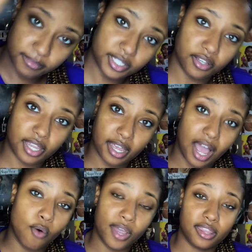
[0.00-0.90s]
So yeah,
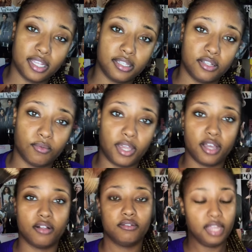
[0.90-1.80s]
I wet this as
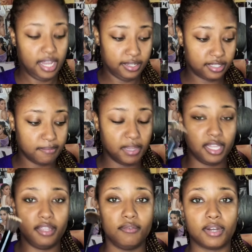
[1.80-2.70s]
well. And to
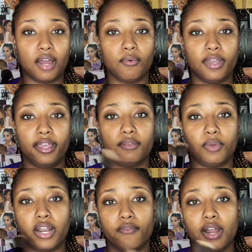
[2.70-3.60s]
me, when I wet
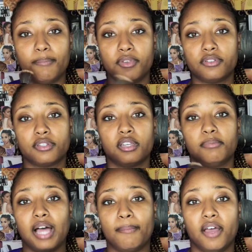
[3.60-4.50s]
whatever I'm using to
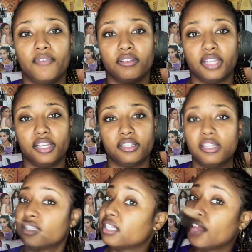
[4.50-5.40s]
apply my foundation,
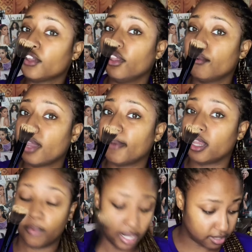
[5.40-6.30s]
this is not the only way, by the
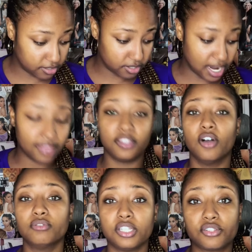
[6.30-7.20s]
way. These are not the
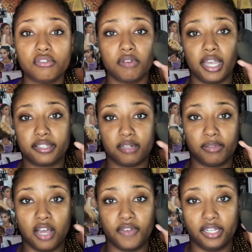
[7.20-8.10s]
only 2 ways to
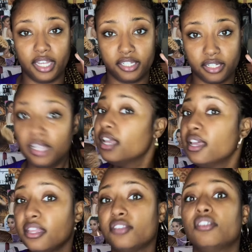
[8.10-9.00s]
apply foundation.
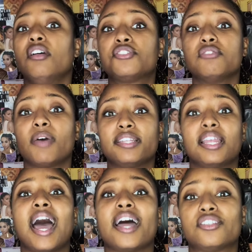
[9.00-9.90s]
These are the only 2 ways that
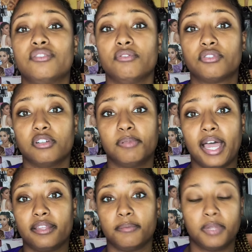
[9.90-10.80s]
I choose to apply
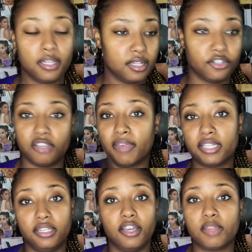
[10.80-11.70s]
them. So you may
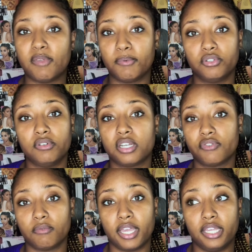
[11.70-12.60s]
see other people do it
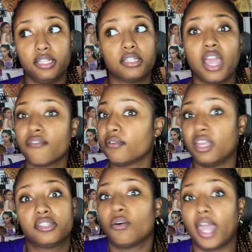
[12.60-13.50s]
different ways.
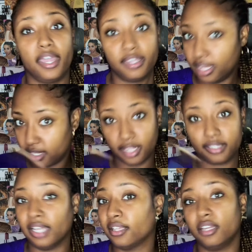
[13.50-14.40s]
It's okay. It's
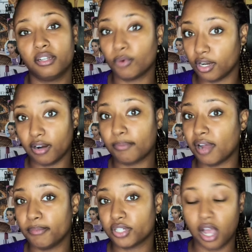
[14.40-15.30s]
not the end of the world. I
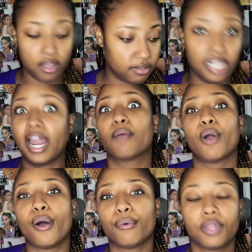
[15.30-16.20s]
promise y'all. They not
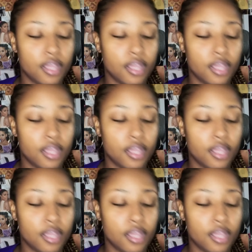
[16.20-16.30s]
wrong.